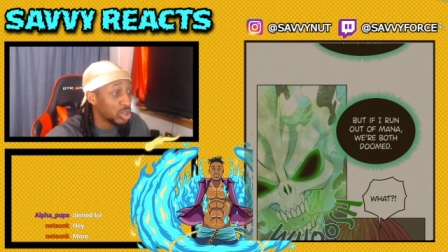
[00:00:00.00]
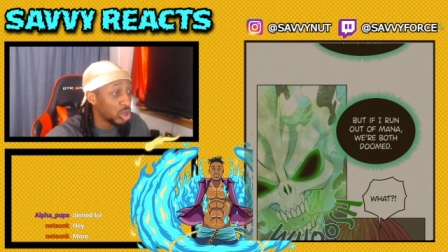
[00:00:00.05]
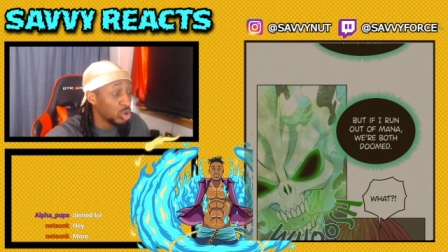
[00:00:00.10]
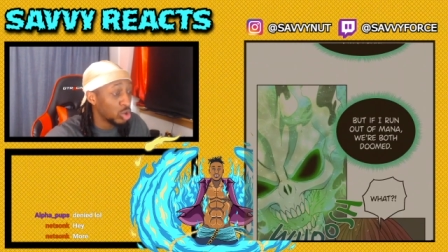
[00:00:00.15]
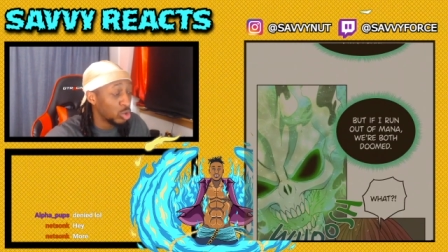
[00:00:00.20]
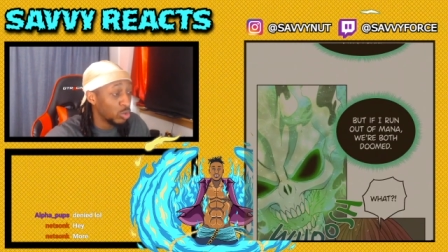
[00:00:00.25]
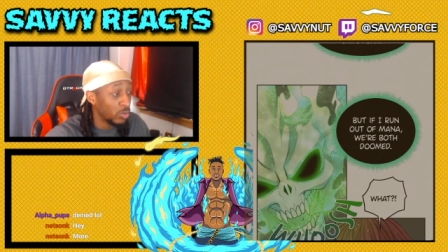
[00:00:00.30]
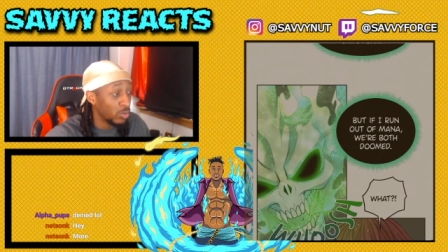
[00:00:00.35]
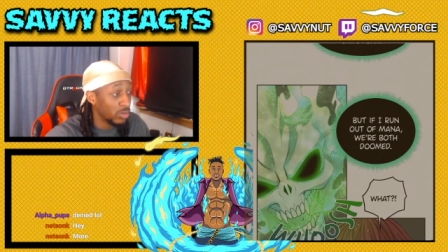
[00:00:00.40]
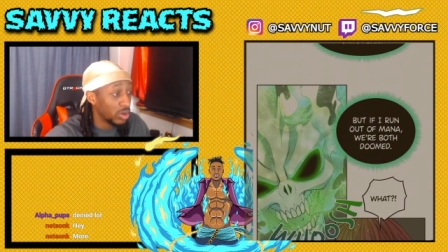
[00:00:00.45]

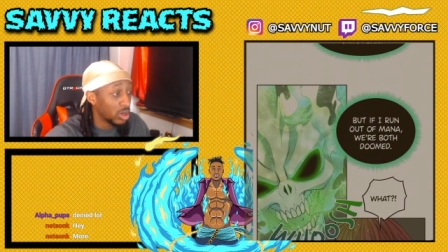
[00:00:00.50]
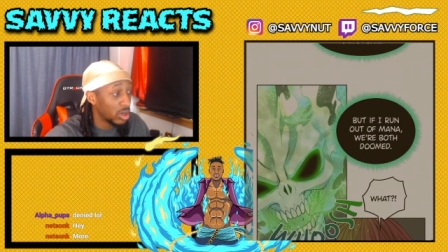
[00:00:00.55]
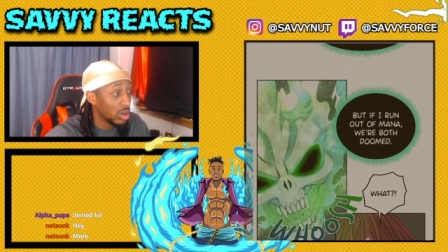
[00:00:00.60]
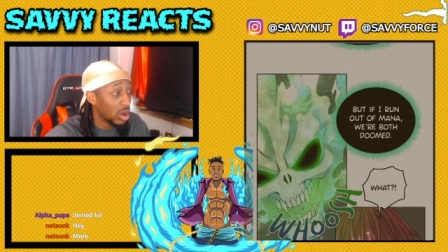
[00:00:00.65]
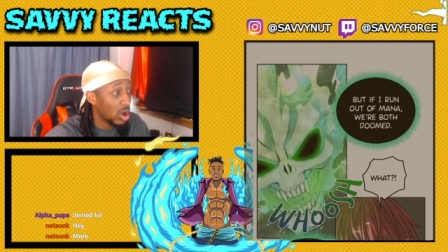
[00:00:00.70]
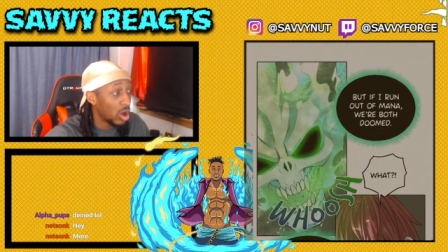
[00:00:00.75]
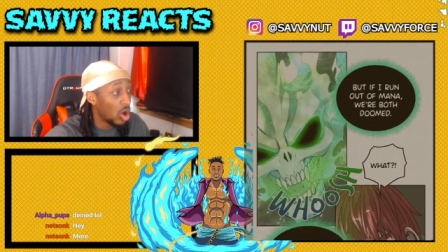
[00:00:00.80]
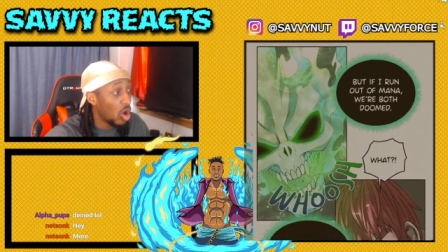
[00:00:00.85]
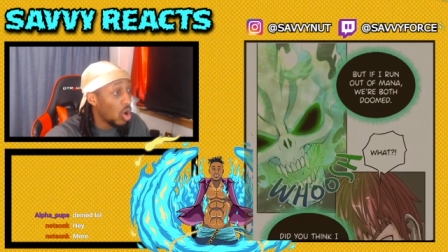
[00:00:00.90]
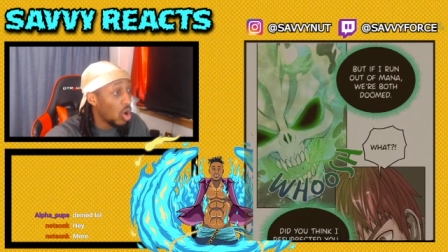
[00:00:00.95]
doomed.
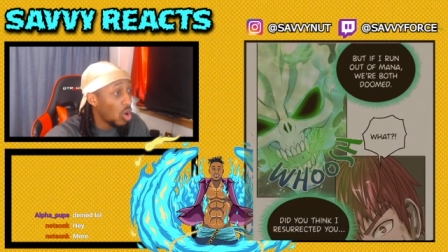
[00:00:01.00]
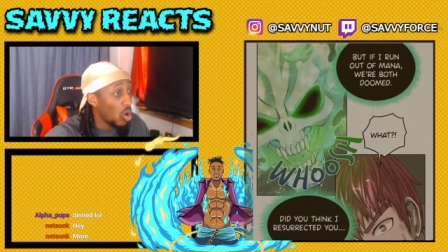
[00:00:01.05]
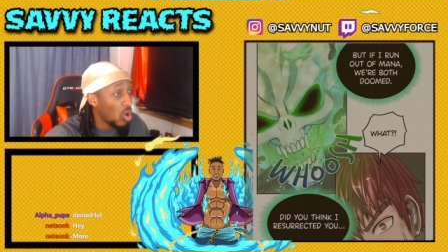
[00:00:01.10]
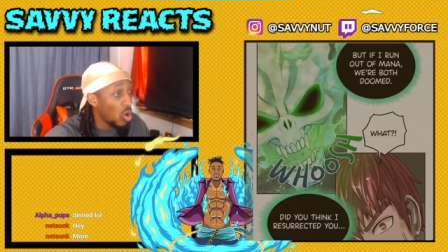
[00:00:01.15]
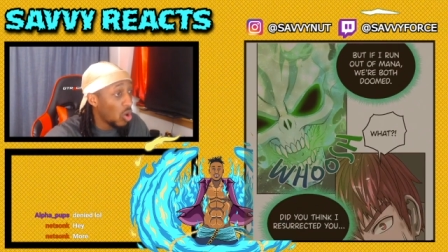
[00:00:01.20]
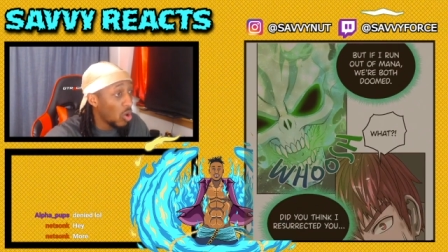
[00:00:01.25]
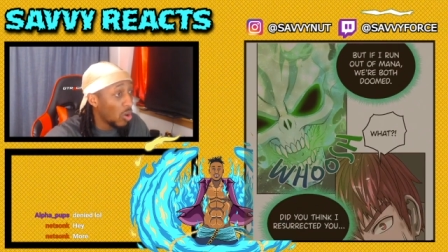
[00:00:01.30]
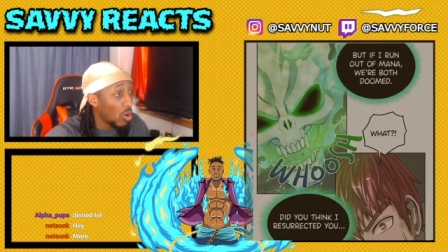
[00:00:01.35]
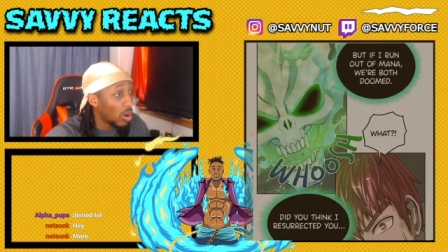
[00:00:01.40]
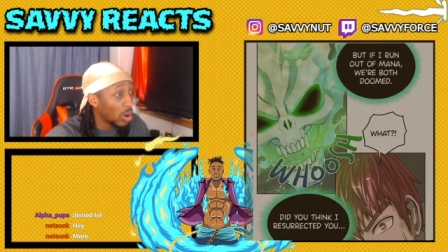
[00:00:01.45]

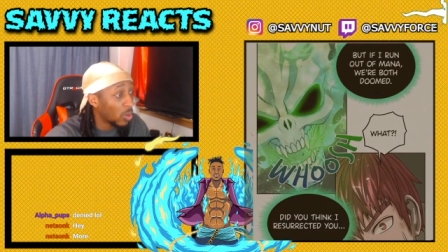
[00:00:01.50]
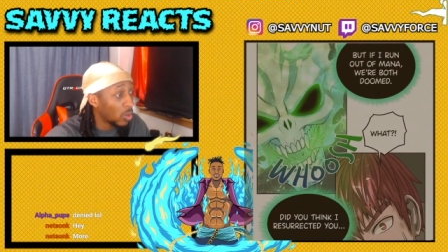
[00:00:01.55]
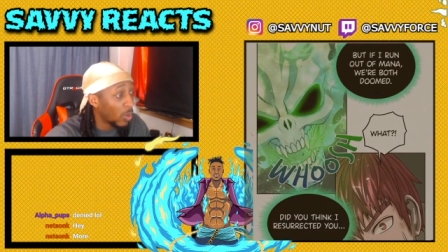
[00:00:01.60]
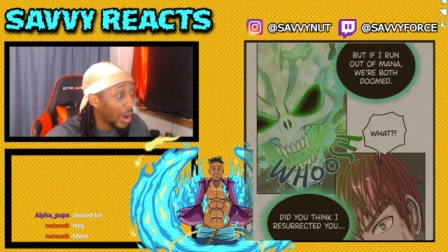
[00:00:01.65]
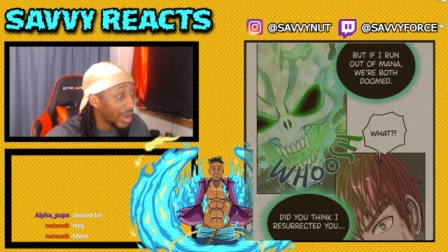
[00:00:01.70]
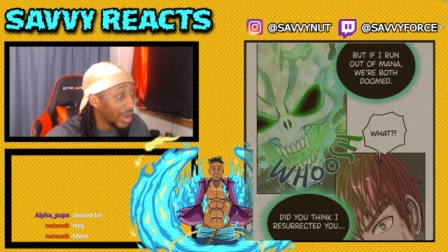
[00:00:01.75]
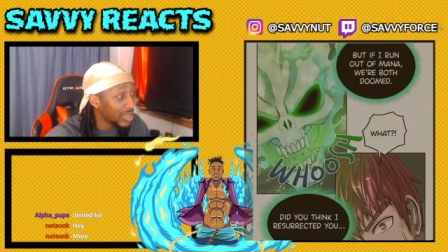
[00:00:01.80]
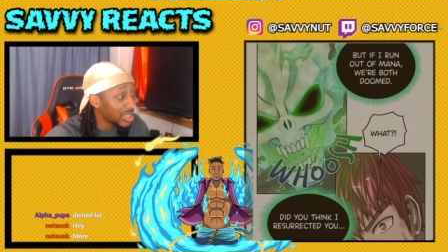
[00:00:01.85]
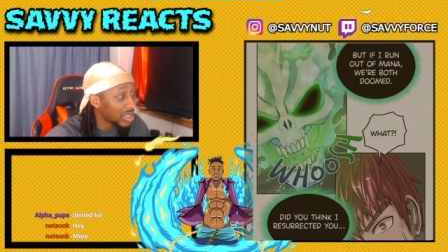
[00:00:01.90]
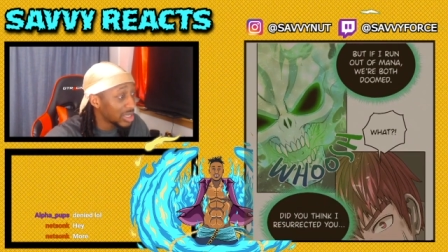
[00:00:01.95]
Oh,
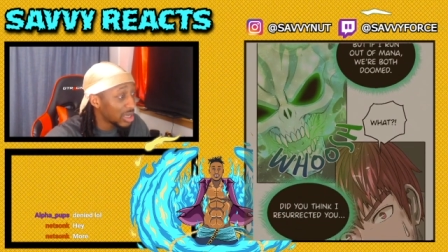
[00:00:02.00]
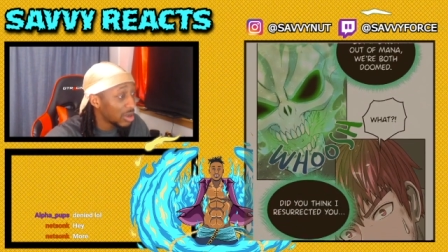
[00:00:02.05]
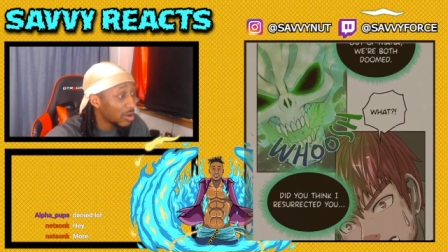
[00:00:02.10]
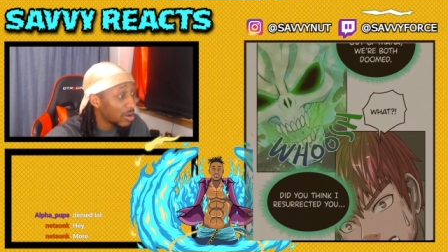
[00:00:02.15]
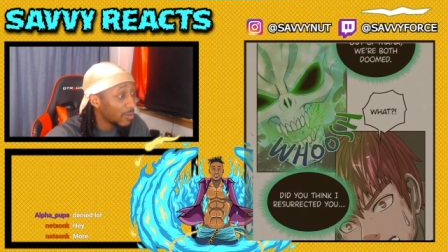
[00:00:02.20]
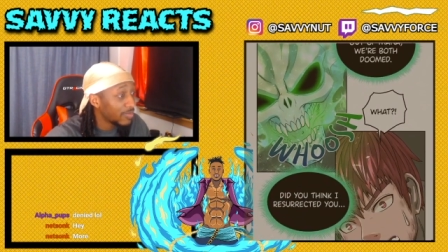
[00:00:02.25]
what?